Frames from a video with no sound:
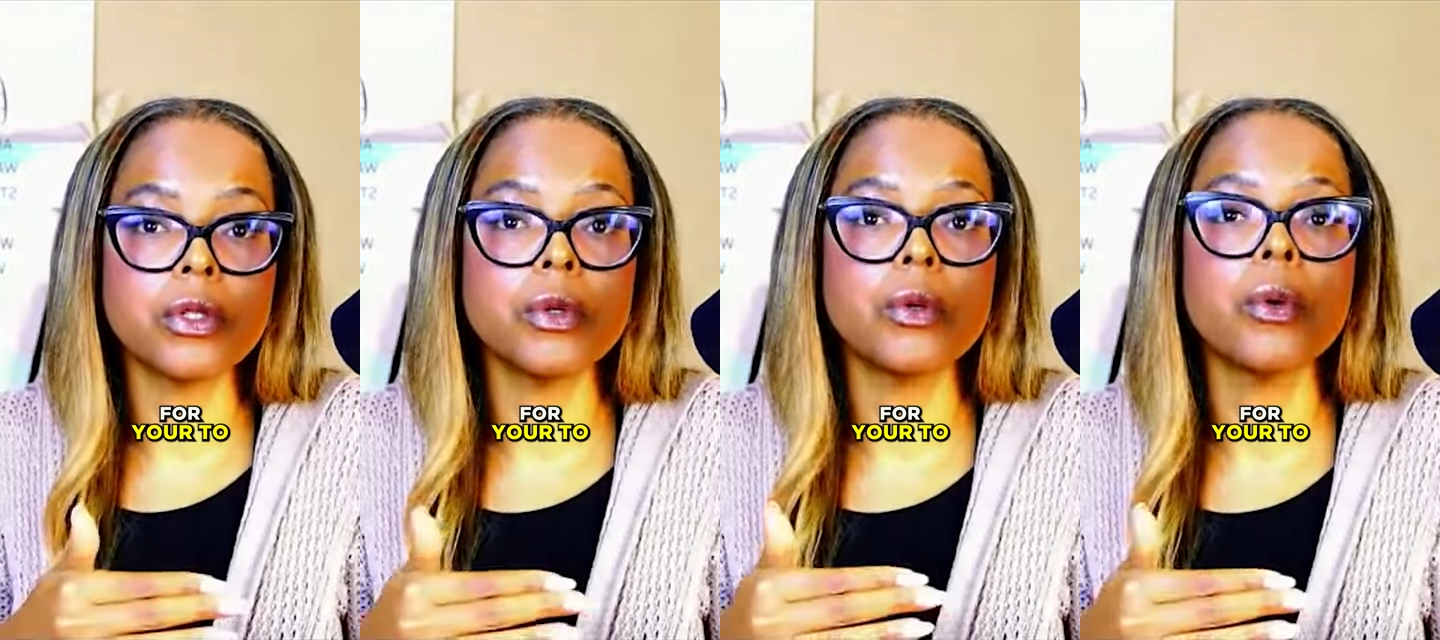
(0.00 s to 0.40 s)

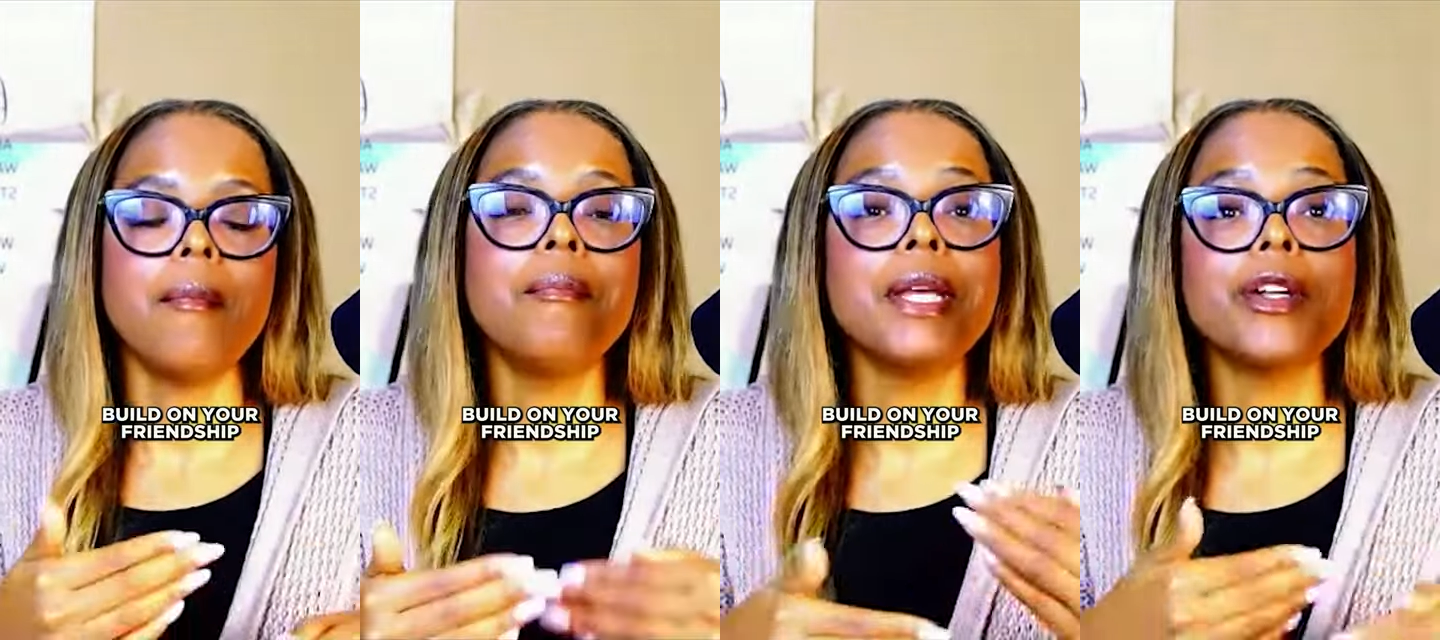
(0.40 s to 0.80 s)
to
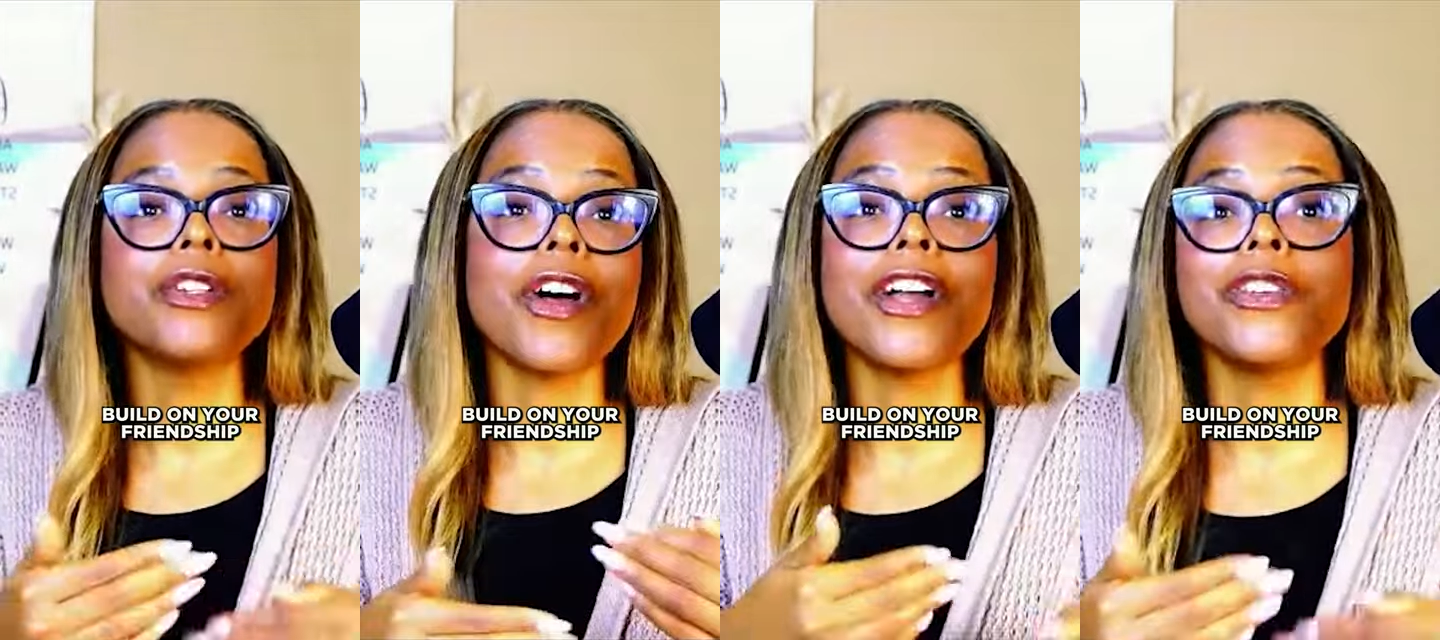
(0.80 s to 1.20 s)

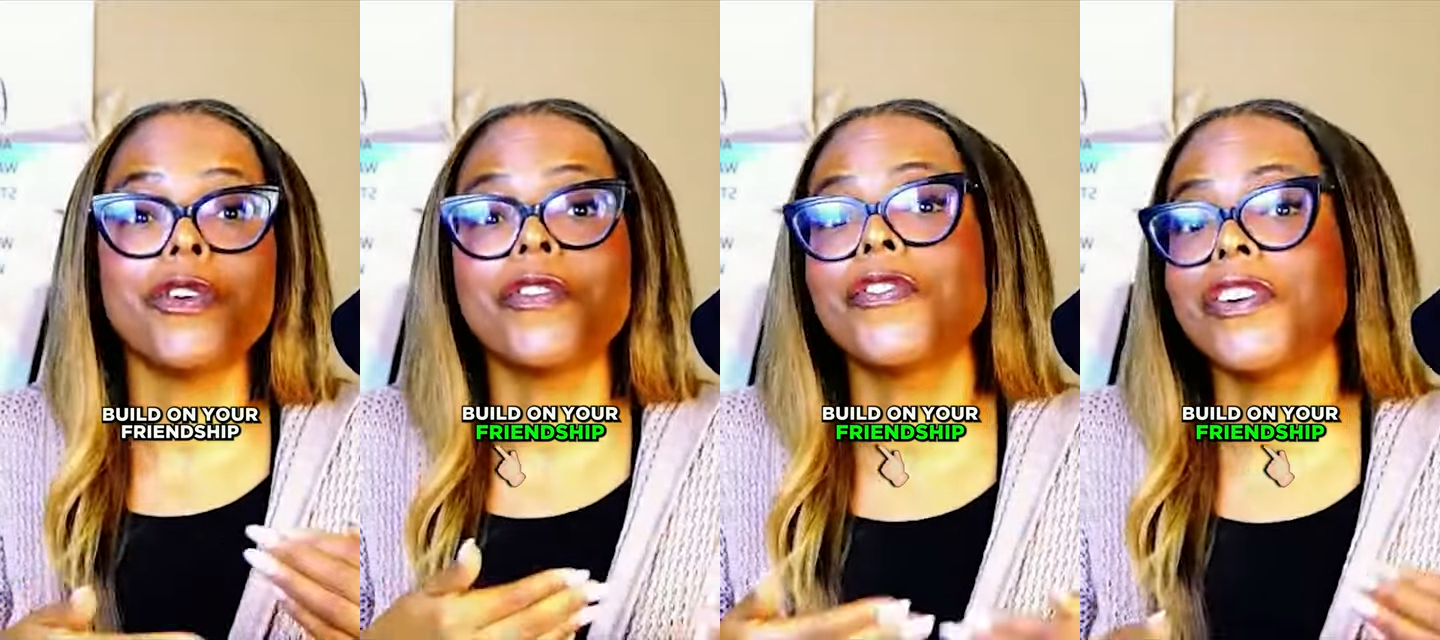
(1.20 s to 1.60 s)
build on
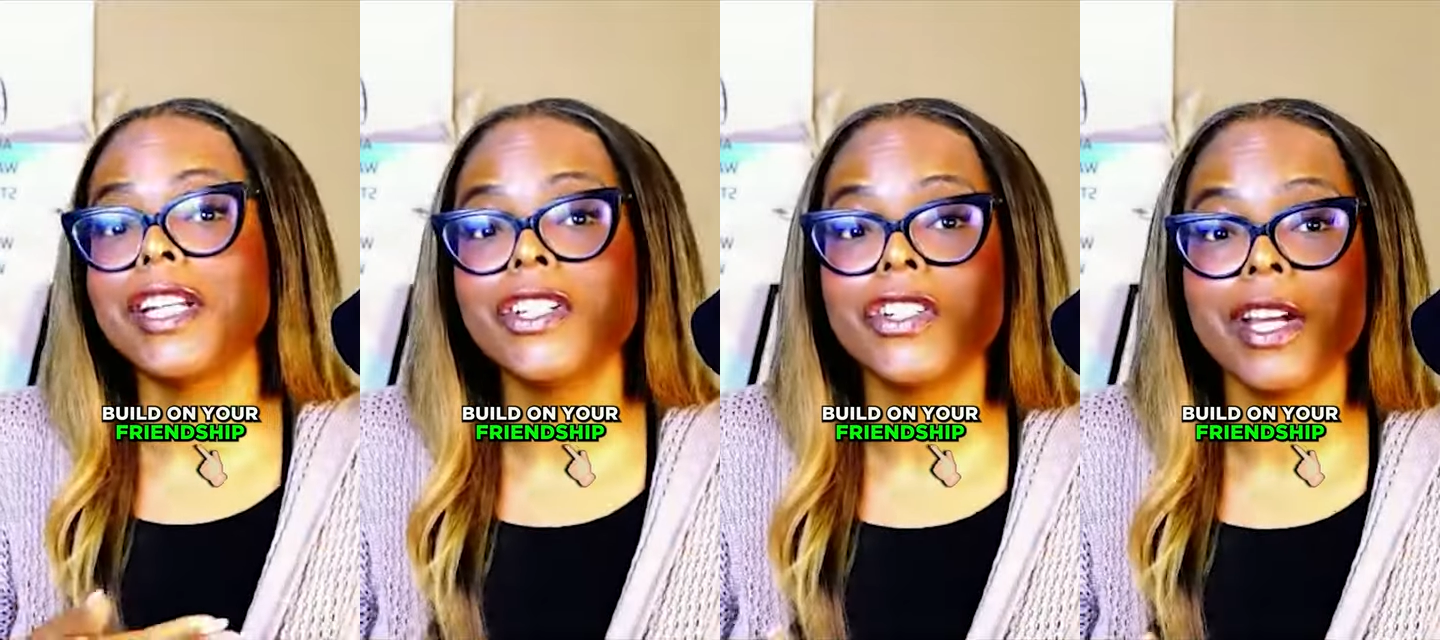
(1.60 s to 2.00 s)
your
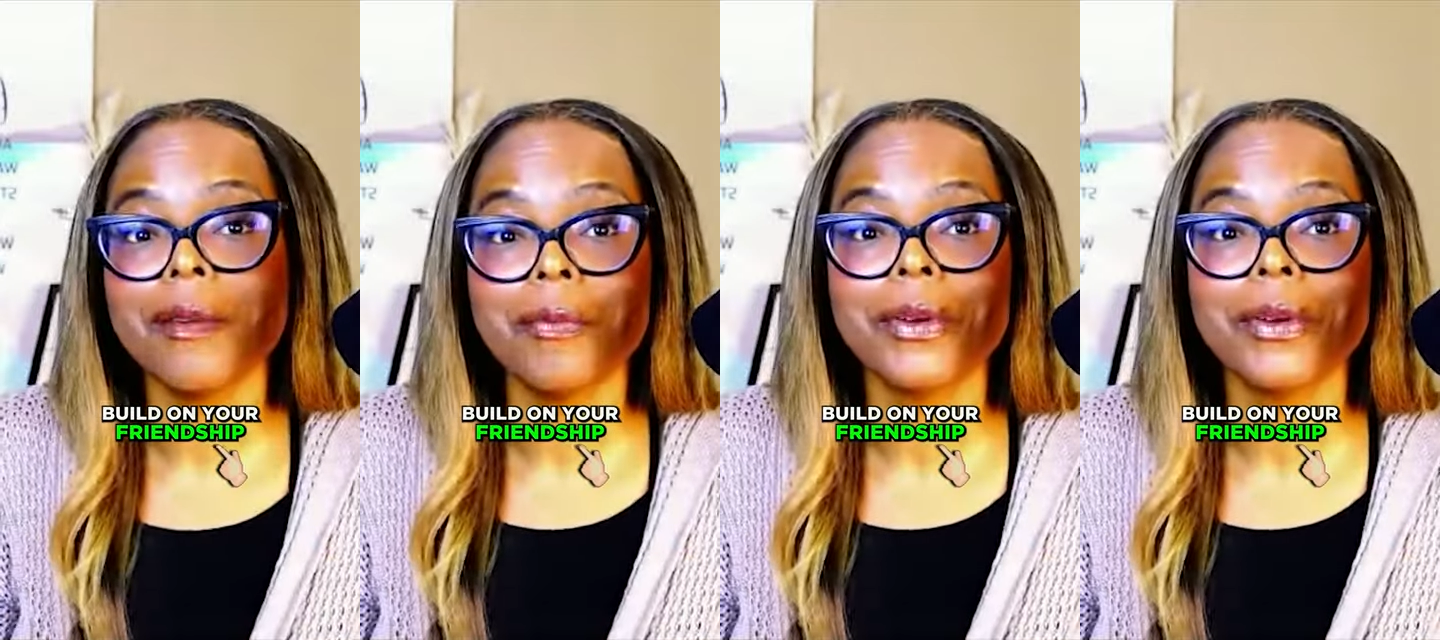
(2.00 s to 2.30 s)
friendship.